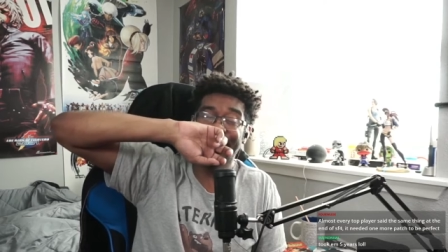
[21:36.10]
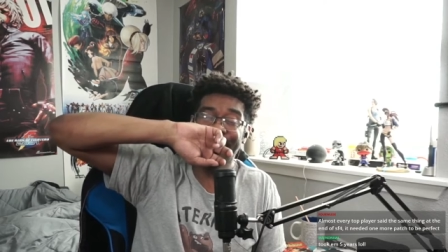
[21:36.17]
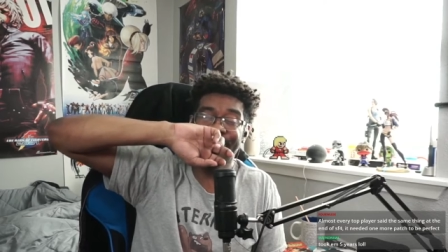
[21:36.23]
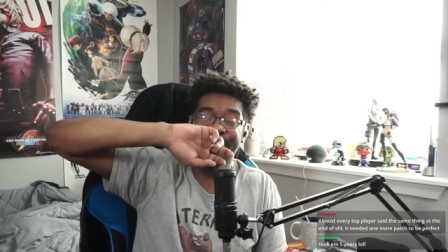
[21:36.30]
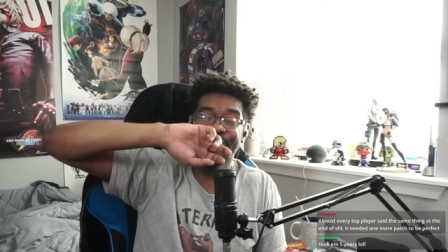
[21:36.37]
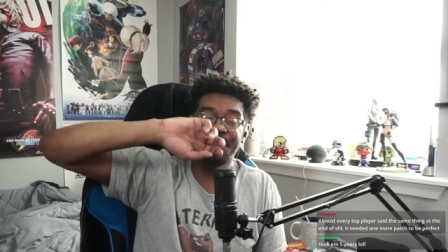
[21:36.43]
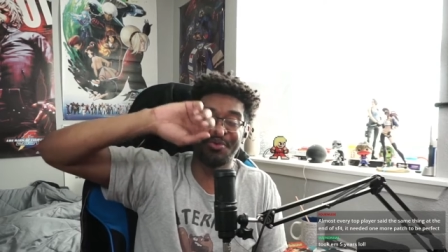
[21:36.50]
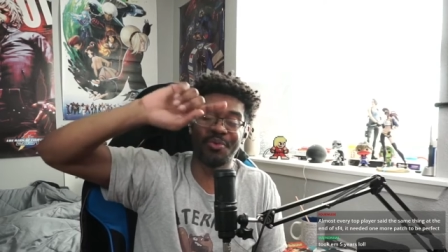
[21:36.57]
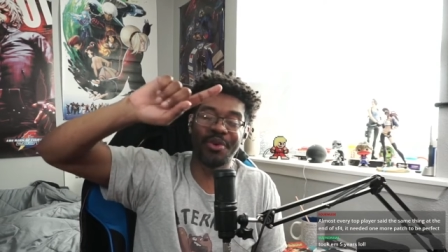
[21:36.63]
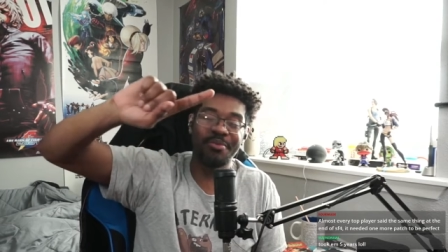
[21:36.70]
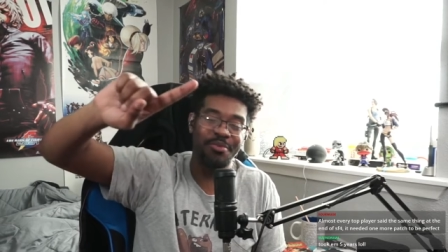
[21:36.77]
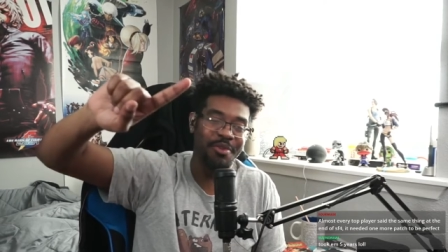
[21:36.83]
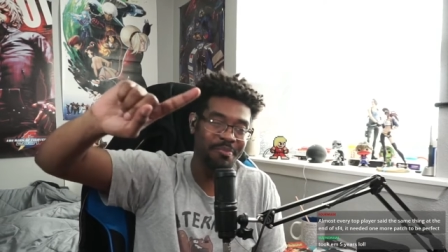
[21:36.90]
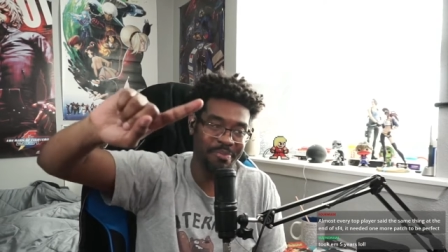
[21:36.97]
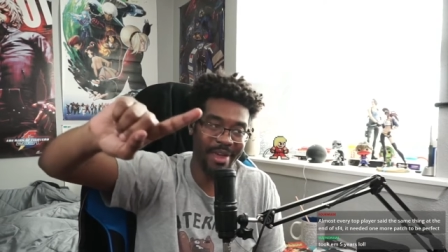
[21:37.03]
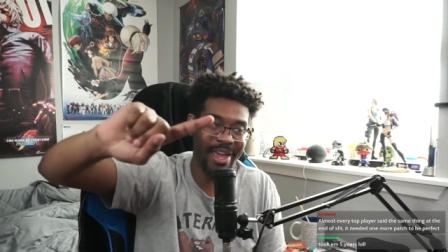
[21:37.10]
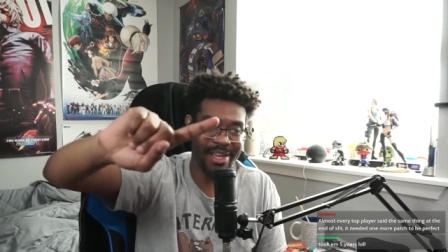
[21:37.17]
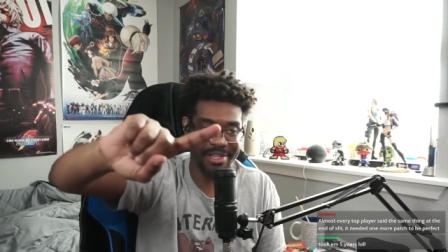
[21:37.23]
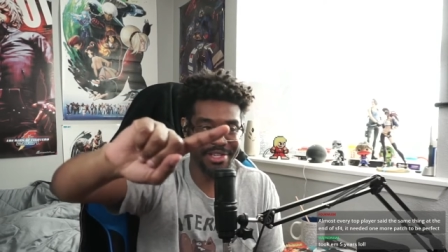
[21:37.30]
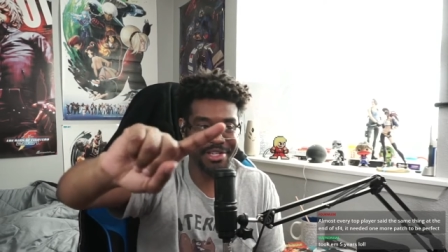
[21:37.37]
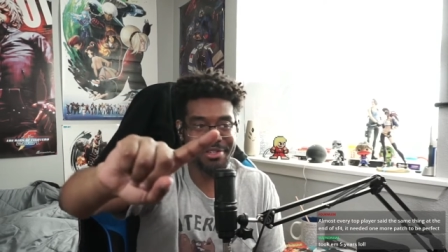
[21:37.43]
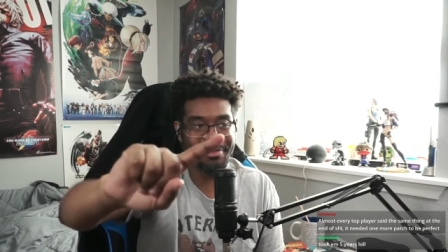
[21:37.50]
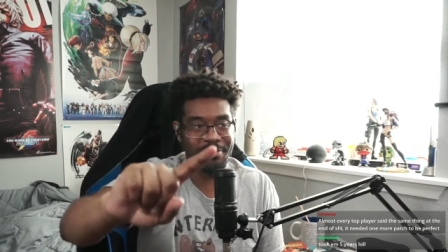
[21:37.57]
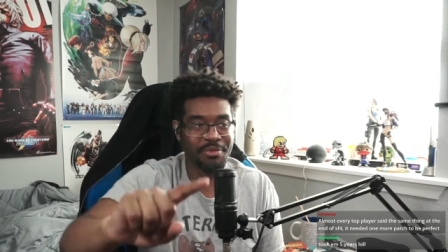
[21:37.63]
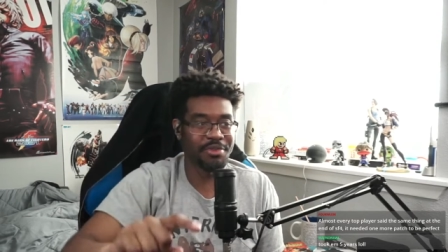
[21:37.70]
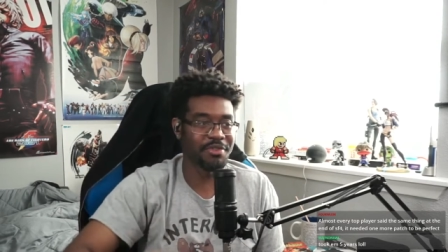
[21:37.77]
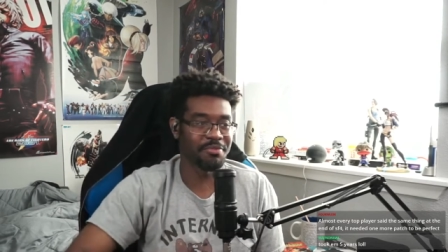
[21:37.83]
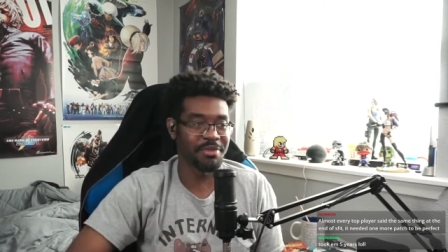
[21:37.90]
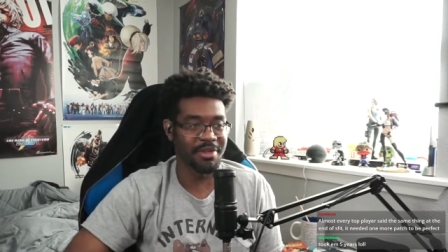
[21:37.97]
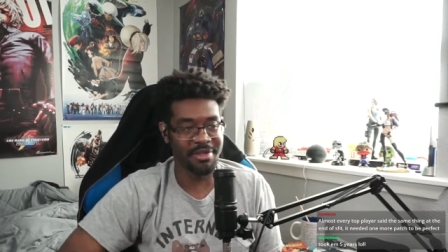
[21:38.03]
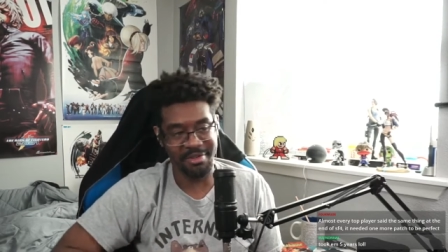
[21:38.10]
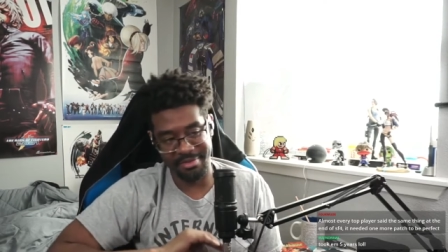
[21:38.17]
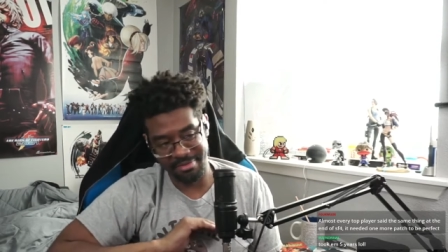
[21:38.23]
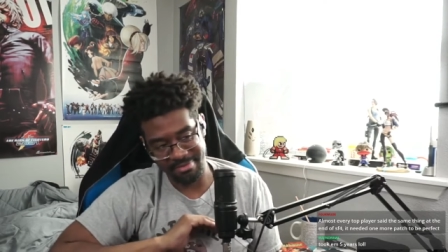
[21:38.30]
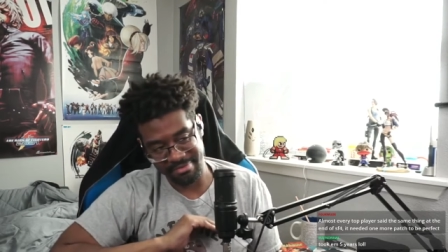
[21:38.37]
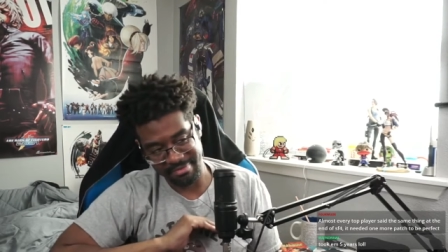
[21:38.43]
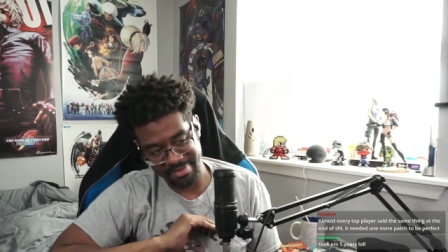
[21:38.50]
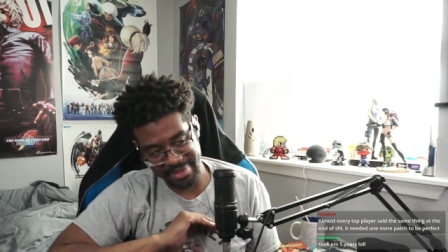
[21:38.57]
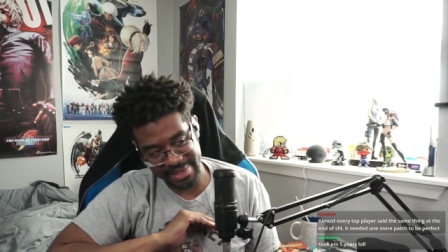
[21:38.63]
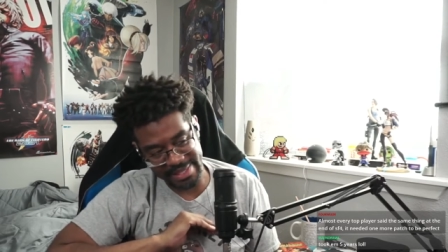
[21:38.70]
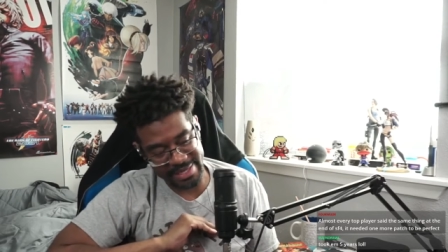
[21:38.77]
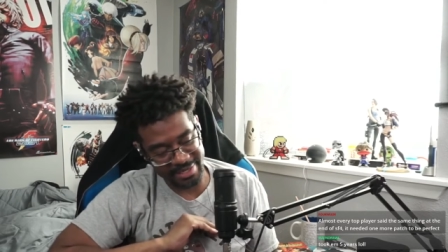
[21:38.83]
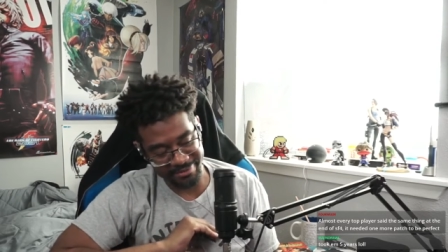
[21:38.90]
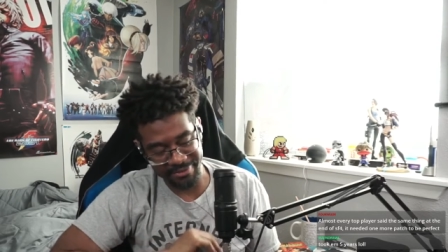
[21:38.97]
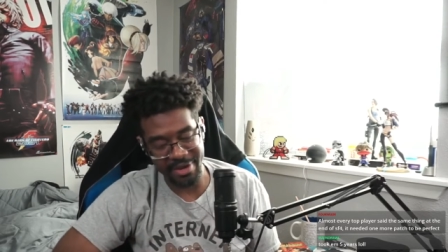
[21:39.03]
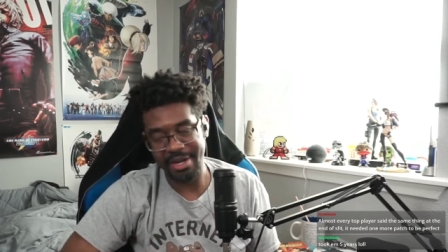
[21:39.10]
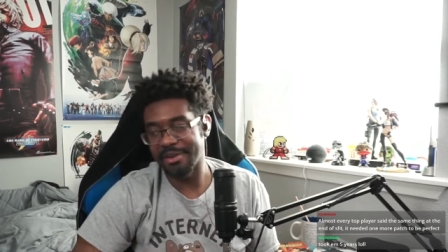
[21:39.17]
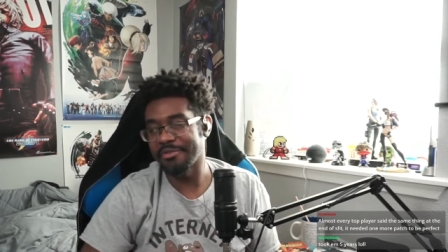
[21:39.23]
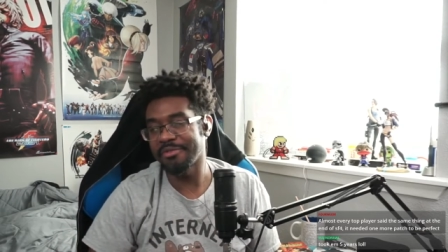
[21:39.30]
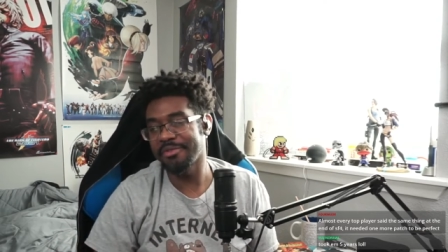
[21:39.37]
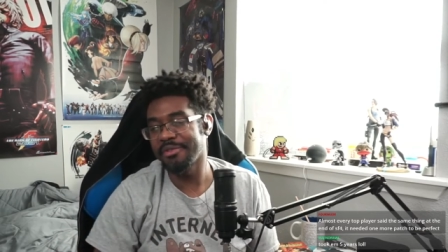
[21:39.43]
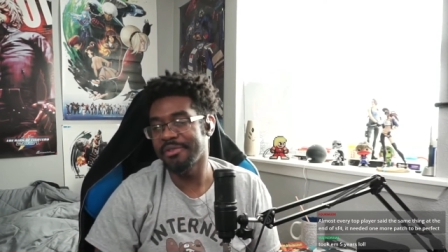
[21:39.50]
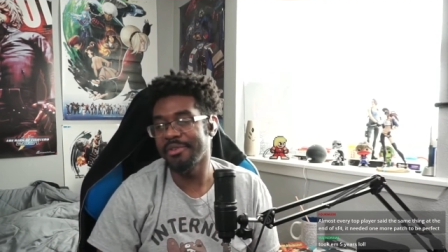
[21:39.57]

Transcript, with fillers: Ultra with one more patch would have been the definitive.